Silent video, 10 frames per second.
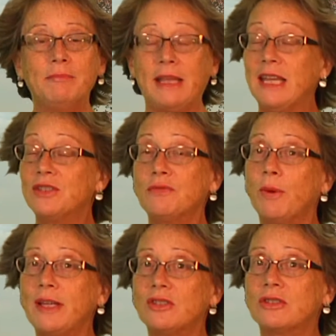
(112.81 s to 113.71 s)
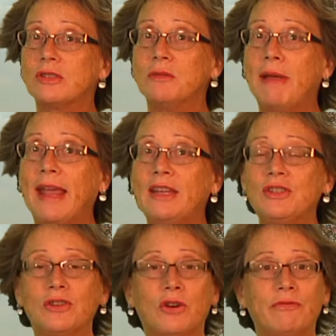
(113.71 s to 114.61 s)
each of which
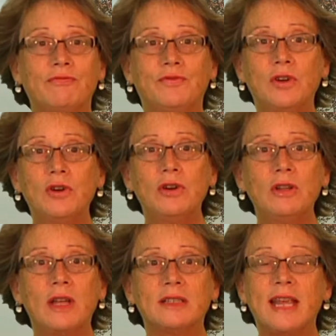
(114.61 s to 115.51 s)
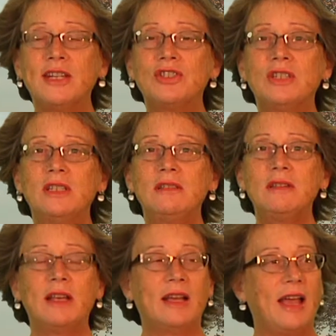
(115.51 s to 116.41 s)
demand your full
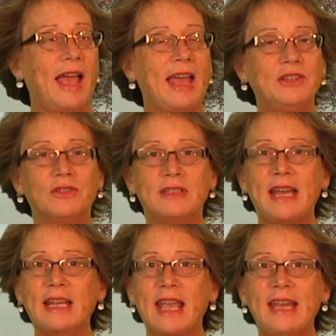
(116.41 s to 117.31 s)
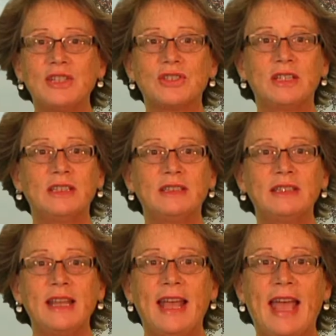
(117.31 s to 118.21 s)
attention and your
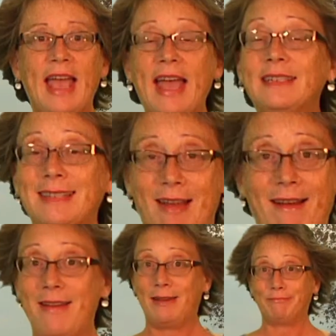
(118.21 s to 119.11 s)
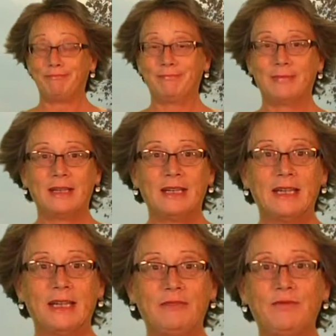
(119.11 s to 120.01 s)
dedication and time.
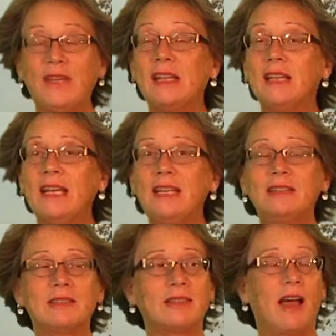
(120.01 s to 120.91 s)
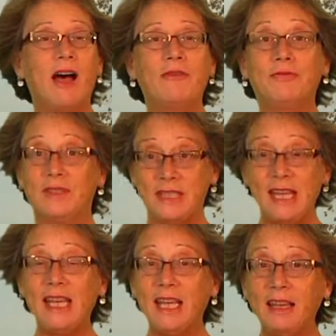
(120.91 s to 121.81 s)
Feelings of
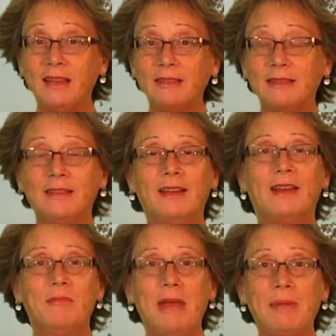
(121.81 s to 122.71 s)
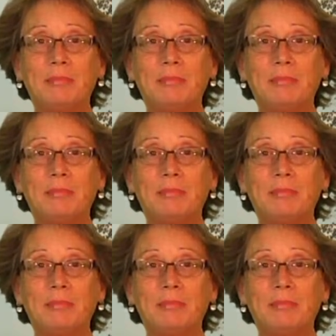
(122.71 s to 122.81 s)
fatigue may